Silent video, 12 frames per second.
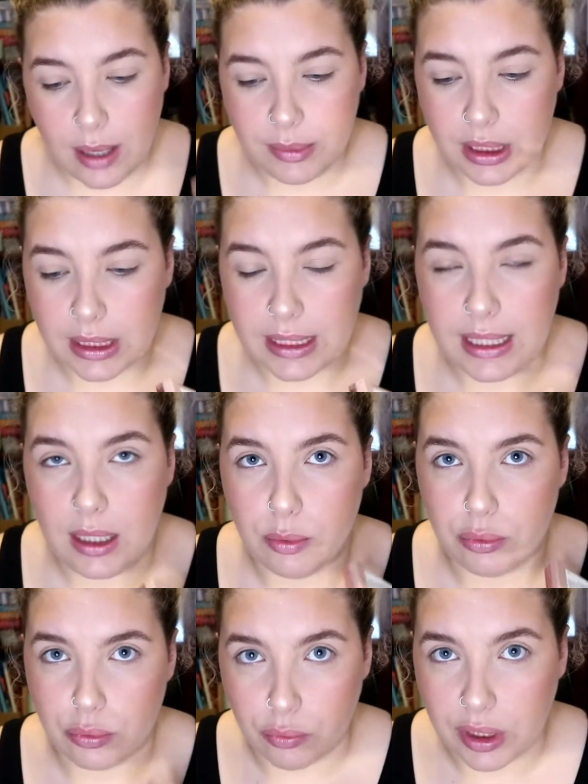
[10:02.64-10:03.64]
I'm gonna keep
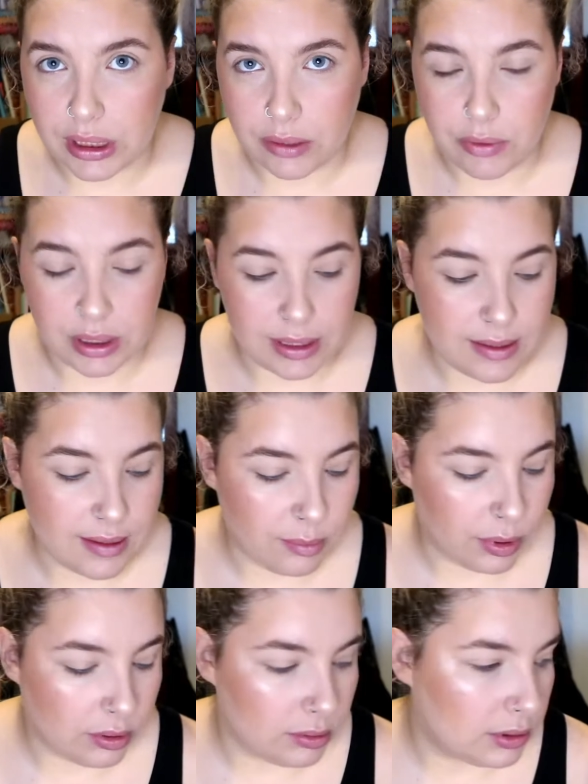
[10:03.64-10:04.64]
really
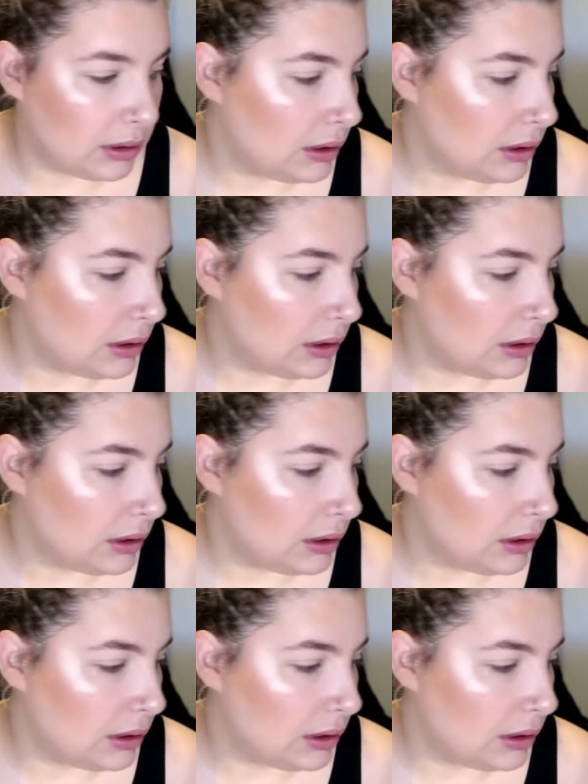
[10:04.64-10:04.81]
simple.